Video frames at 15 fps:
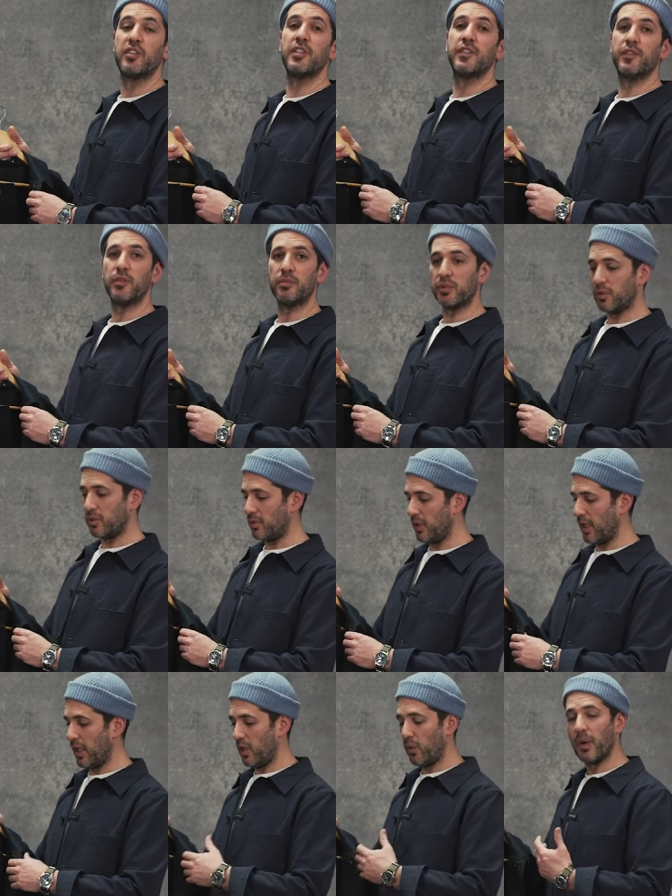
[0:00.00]
to football,
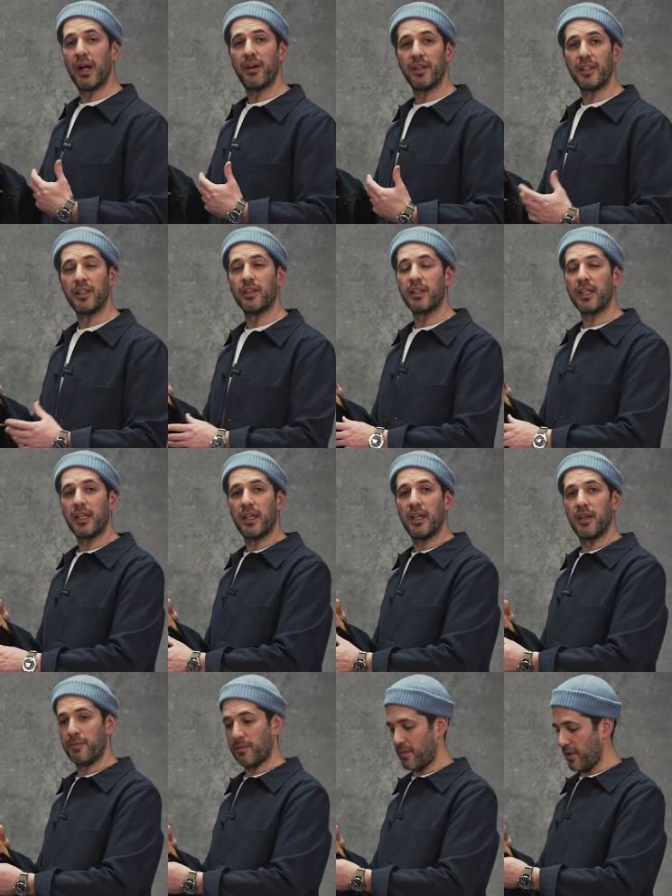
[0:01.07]
wearing the,
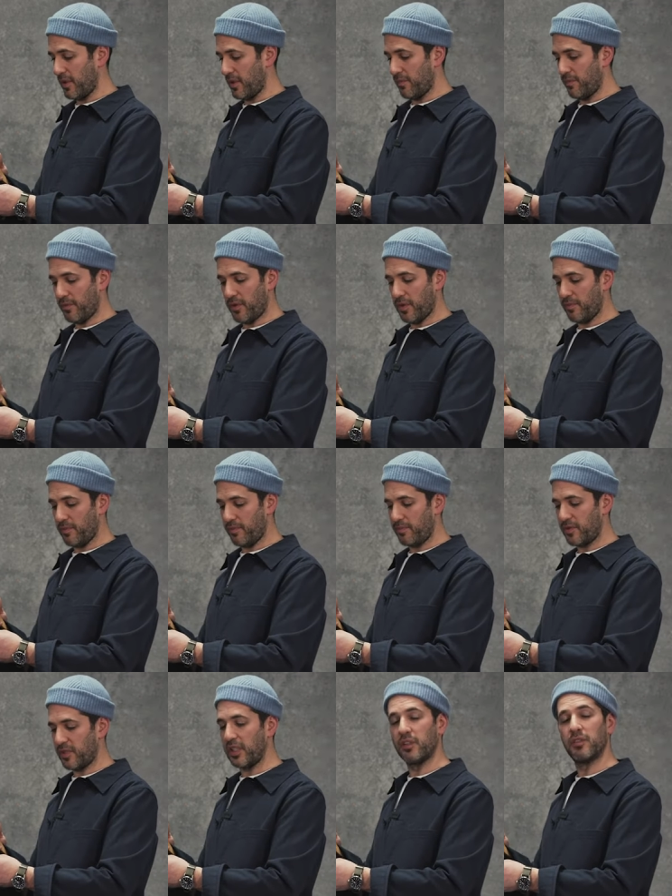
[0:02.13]
uh, the, the
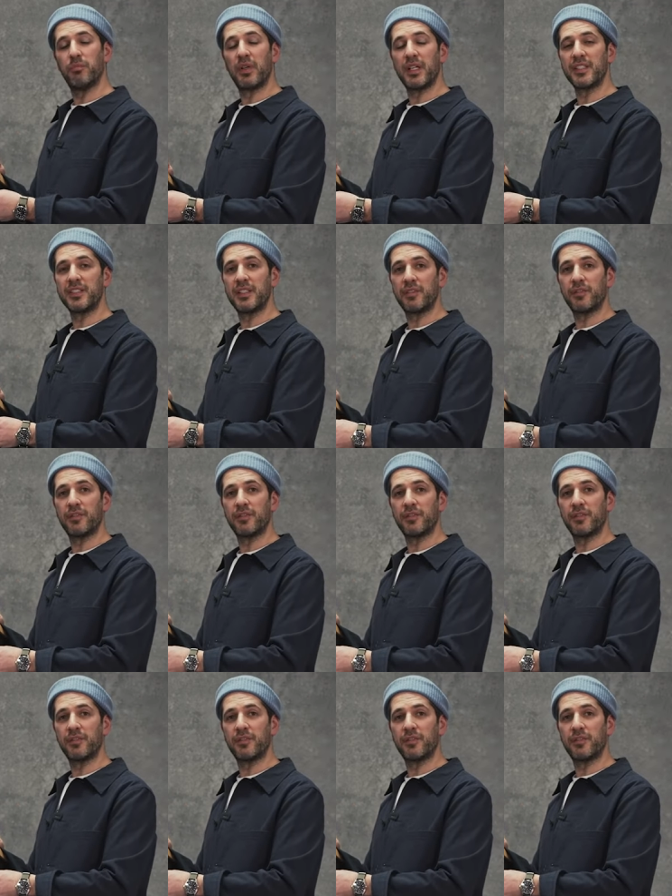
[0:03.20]
single-breasted